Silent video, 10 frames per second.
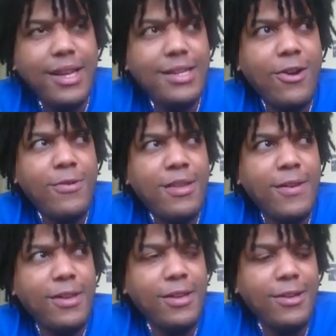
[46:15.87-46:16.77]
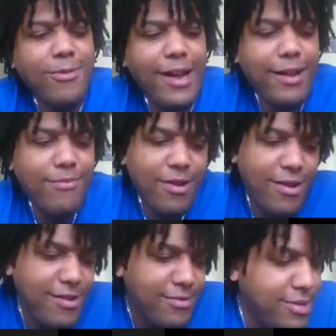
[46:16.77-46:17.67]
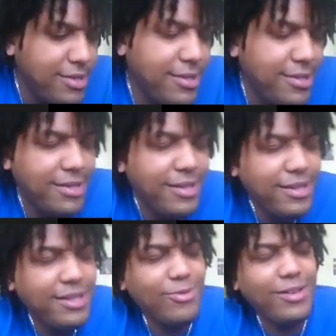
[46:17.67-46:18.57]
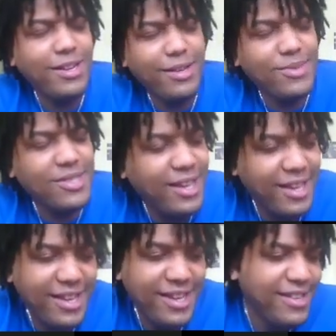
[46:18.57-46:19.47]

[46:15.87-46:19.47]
It don't even look right, bro. That's what I'm saying.